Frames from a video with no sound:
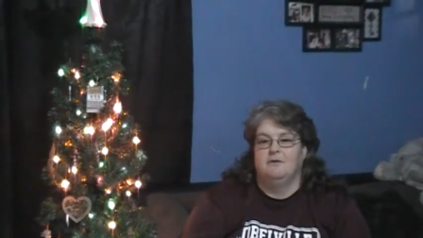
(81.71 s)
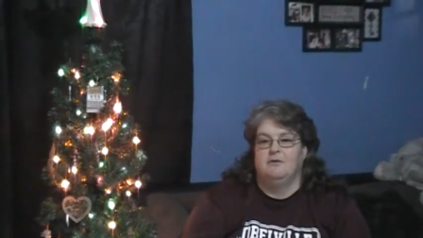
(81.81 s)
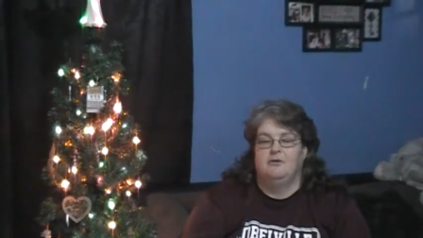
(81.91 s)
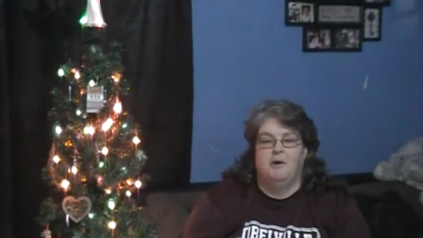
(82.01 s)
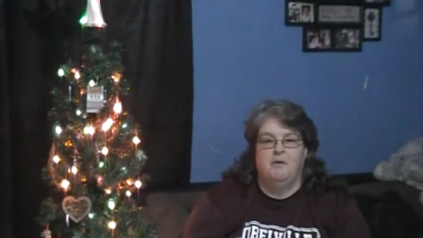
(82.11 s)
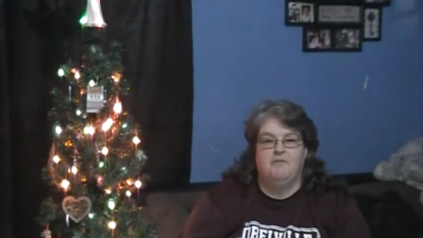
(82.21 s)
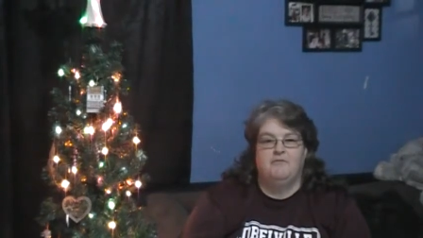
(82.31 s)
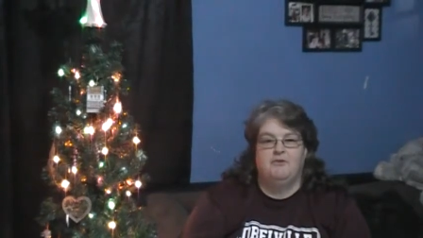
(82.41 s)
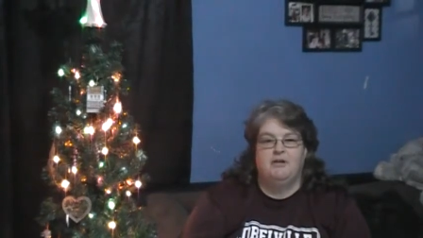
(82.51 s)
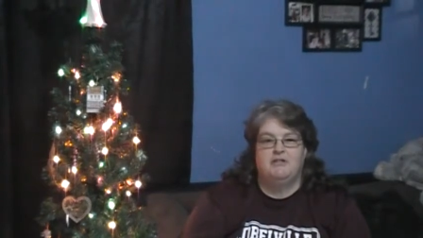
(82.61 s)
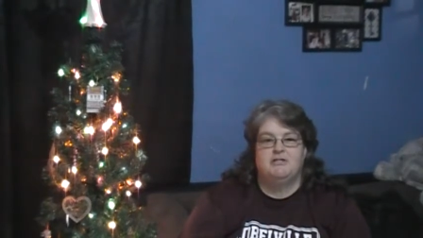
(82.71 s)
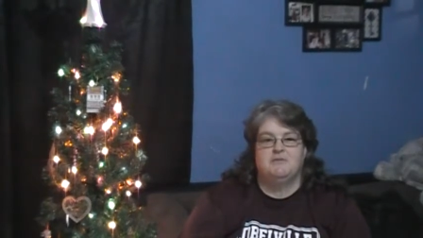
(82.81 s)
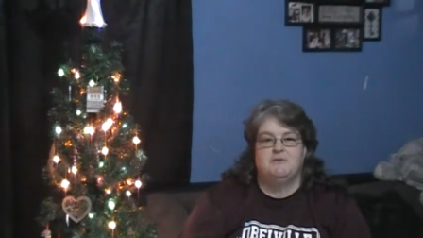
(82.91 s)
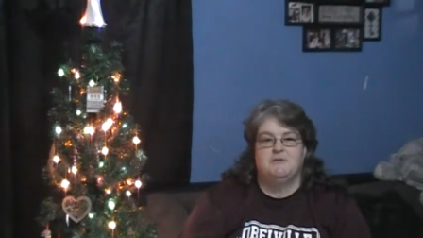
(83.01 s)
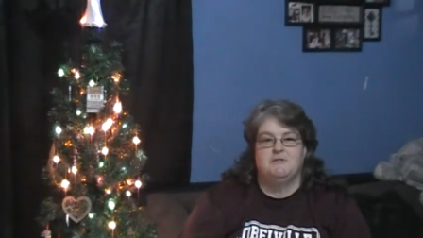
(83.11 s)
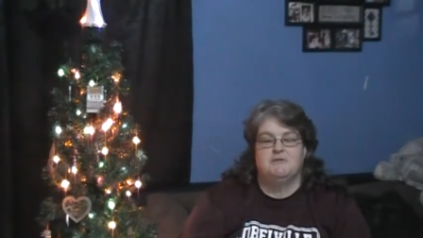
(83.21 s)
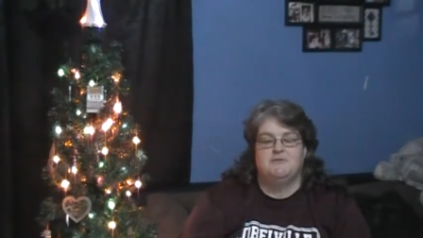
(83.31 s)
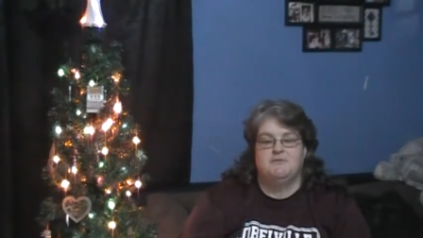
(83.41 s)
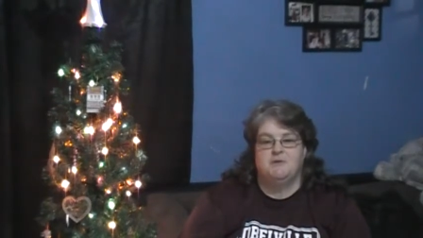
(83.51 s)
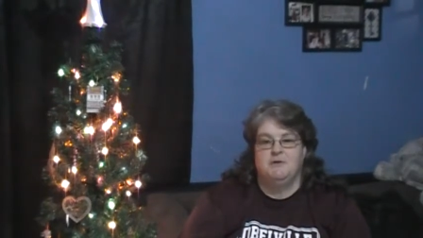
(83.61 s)
growing vegetables and
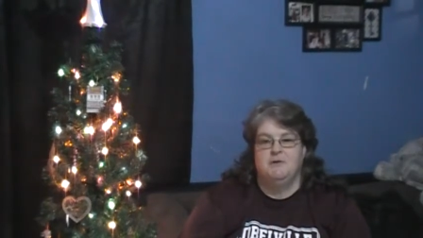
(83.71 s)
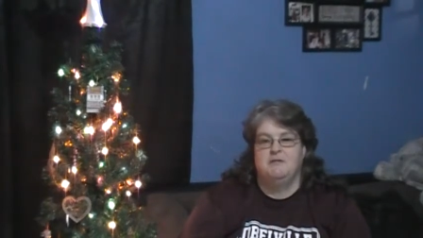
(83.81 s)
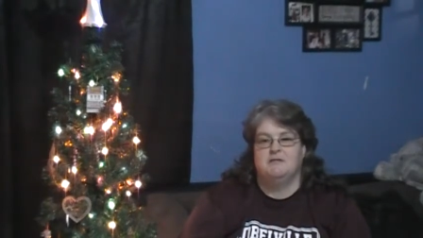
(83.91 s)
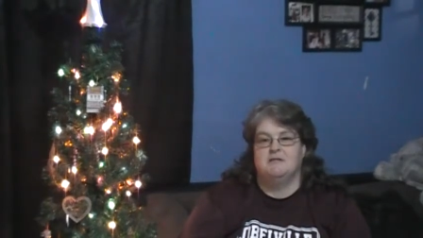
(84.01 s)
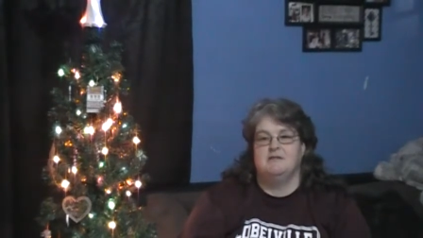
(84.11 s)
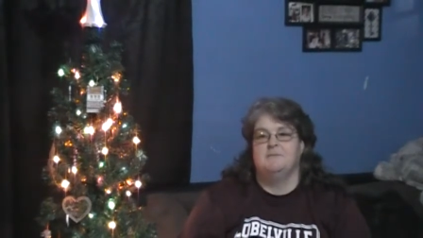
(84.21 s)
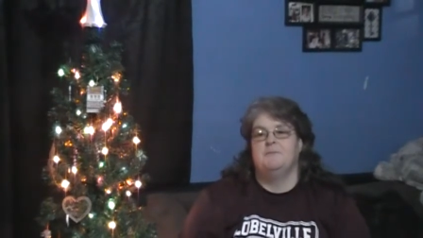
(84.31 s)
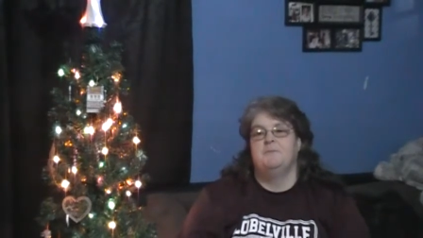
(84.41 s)
fruits and